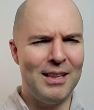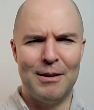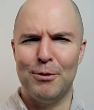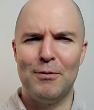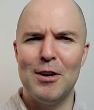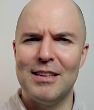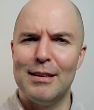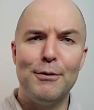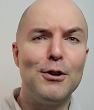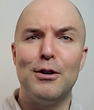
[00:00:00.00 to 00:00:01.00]
that was very
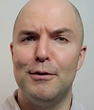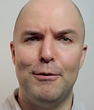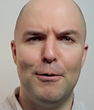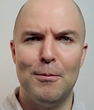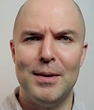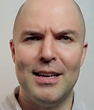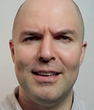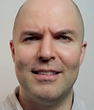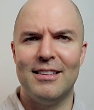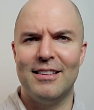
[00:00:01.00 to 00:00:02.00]
difficult for
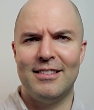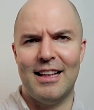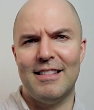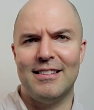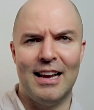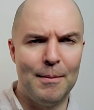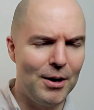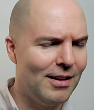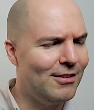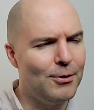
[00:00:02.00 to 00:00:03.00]
me to set the time
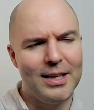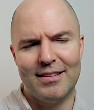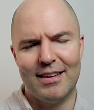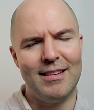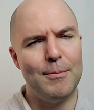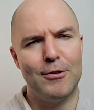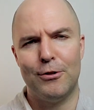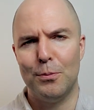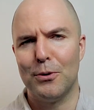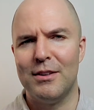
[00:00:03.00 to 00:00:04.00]
on. So Insite Timer is
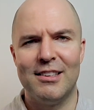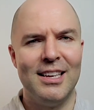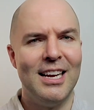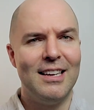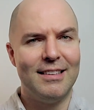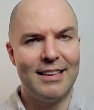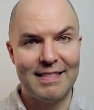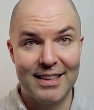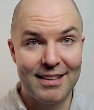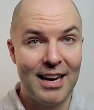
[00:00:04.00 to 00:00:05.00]
super easy. Set
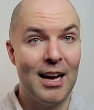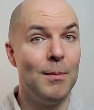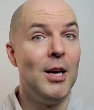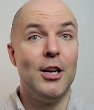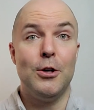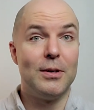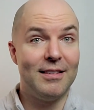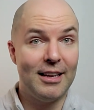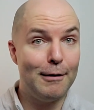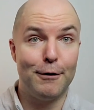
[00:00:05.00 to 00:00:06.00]
the time. You can
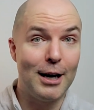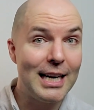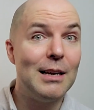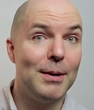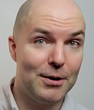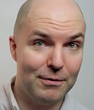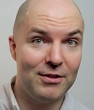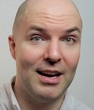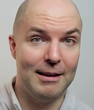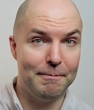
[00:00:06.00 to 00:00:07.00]
set it for any amount of
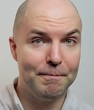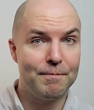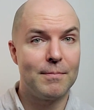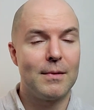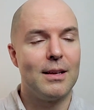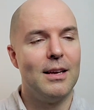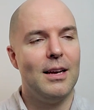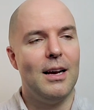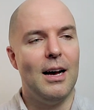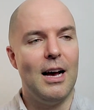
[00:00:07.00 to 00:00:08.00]
time.
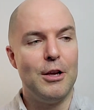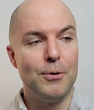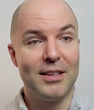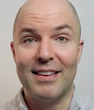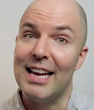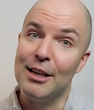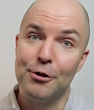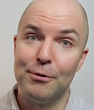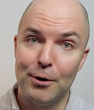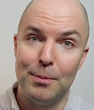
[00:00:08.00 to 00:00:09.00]
You can set
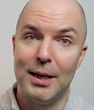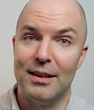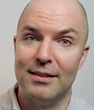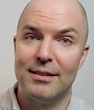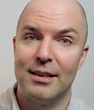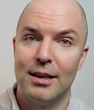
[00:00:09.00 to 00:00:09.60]
interval bells